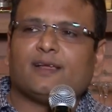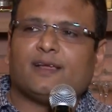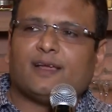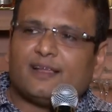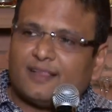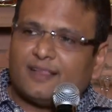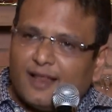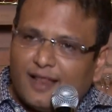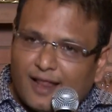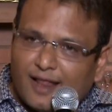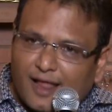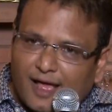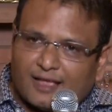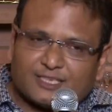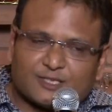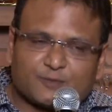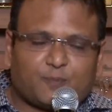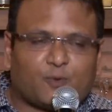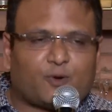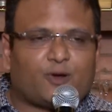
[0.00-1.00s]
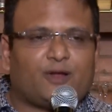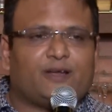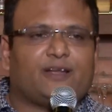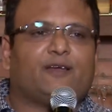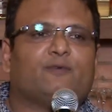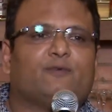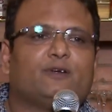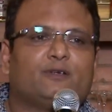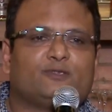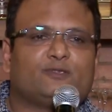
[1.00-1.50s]
And the last point I
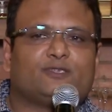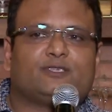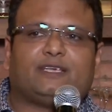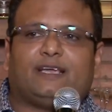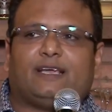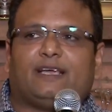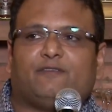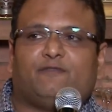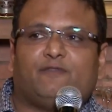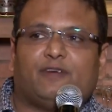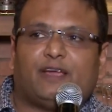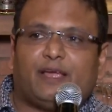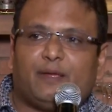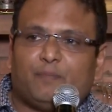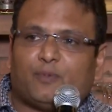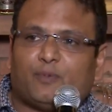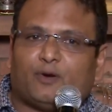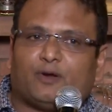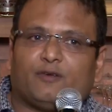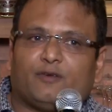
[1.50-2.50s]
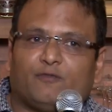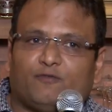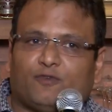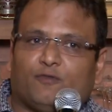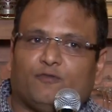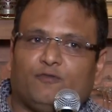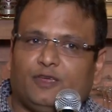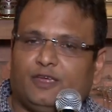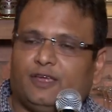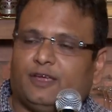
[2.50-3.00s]
want to say, and very important for
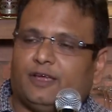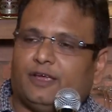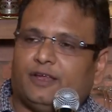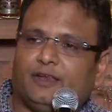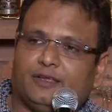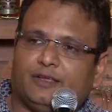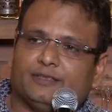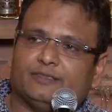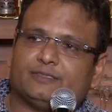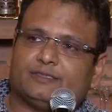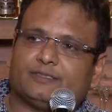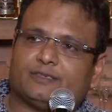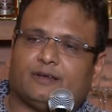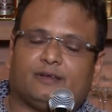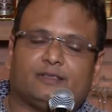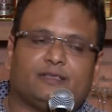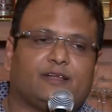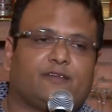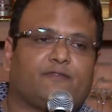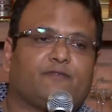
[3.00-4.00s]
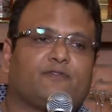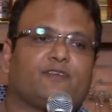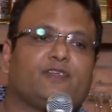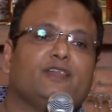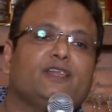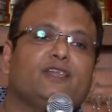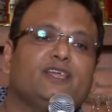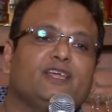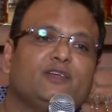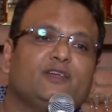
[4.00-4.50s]
we Indians, are that we
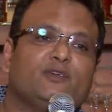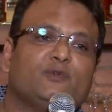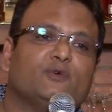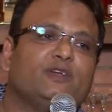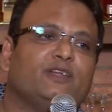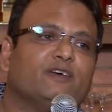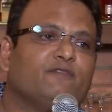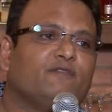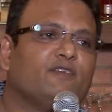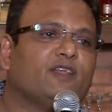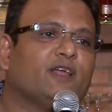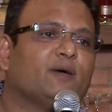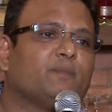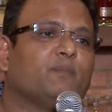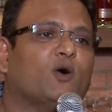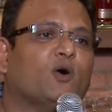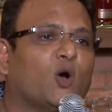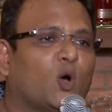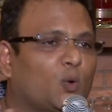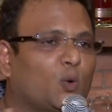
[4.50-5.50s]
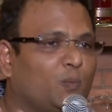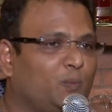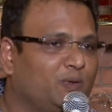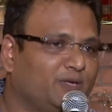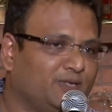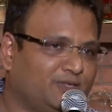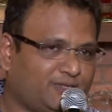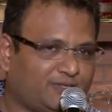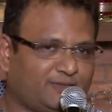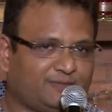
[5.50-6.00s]
need to develop
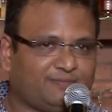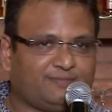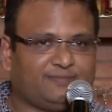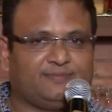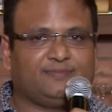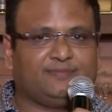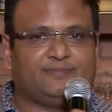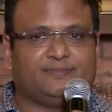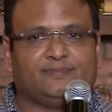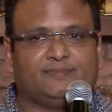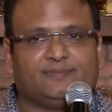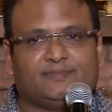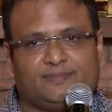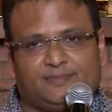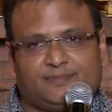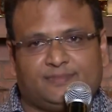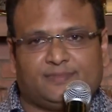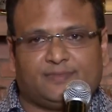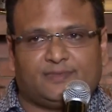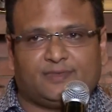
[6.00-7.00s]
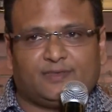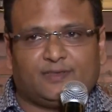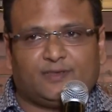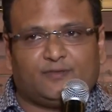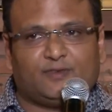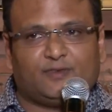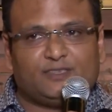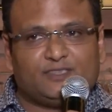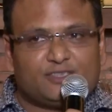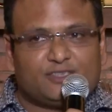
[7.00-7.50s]
hobbies.
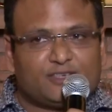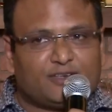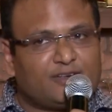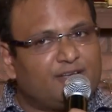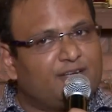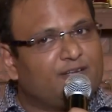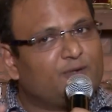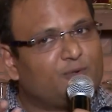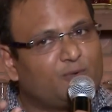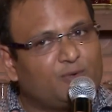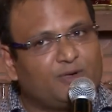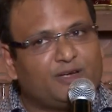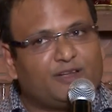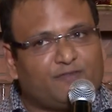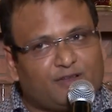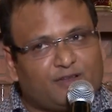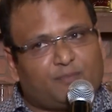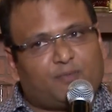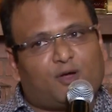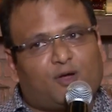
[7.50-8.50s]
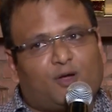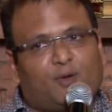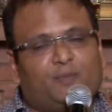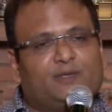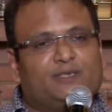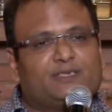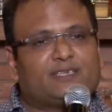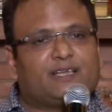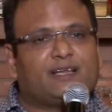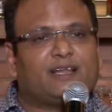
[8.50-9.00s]
We generally don't develop
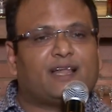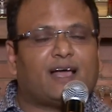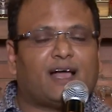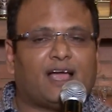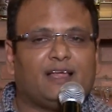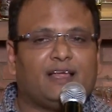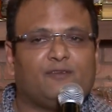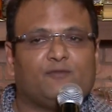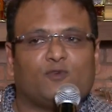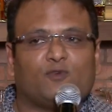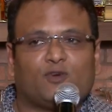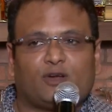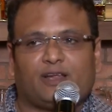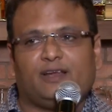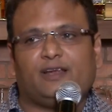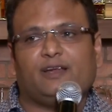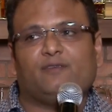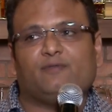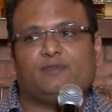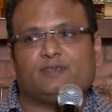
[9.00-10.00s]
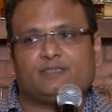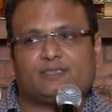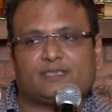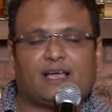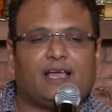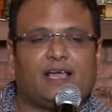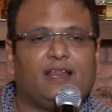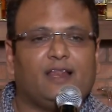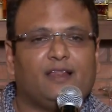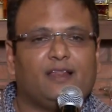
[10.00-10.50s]
hobbies. And what I did was
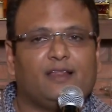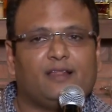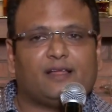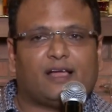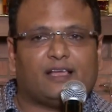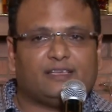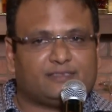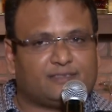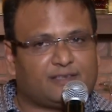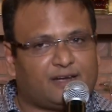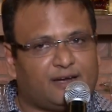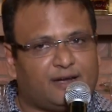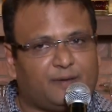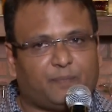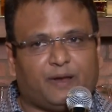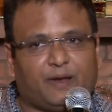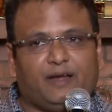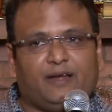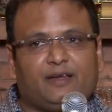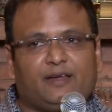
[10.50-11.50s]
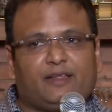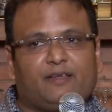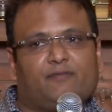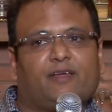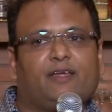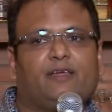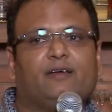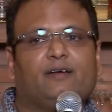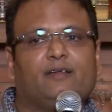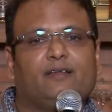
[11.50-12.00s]
I started painting
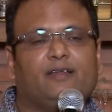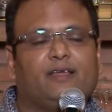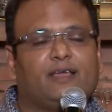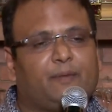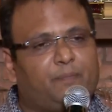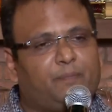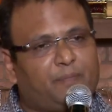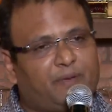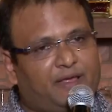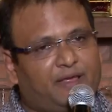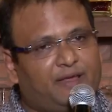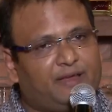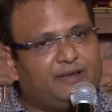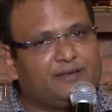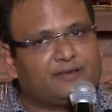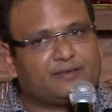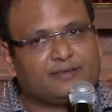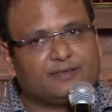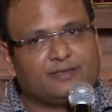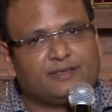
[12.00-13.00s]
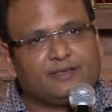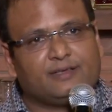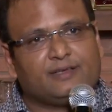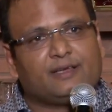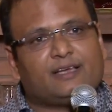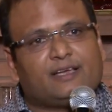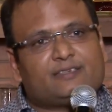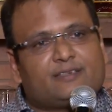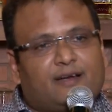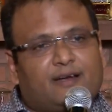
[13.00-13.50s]
very early. I paint.
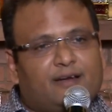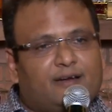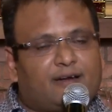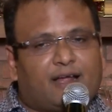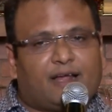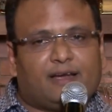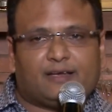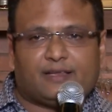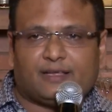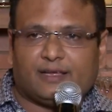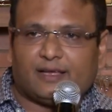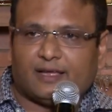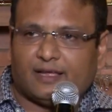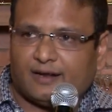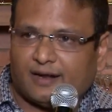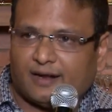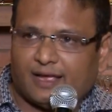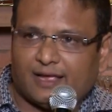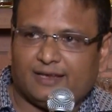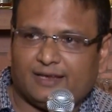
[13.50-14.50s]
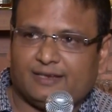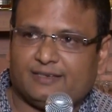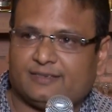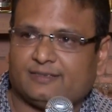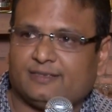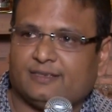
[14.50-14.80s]
I started writing. I write.